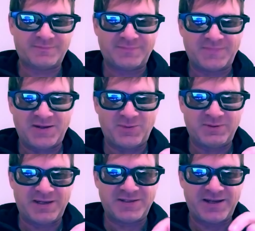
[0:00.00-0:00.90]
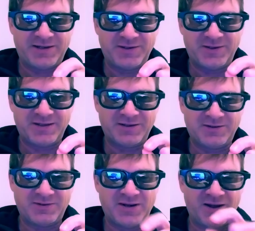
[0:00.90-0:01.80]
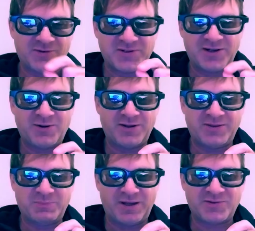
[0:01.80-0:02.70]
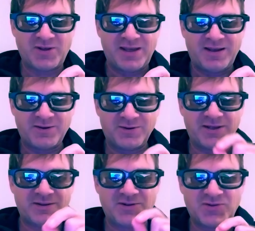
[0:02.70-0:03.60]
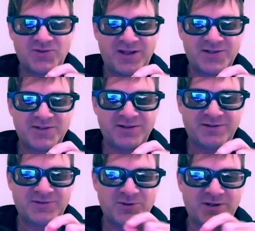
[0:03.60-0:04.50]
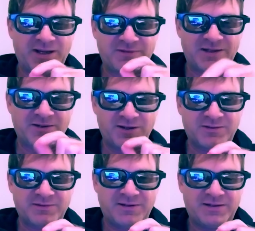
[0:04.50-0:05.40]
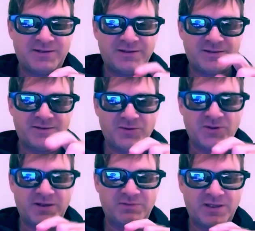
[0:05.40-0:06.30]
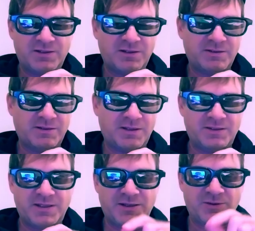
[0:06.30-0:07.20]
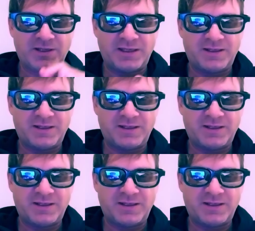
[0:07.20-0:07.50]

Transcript: like taking little nugs. He'd call them nugs. Okay, this is a nice lug. You can have that nug, and you can have that nug. And then he'd look at it,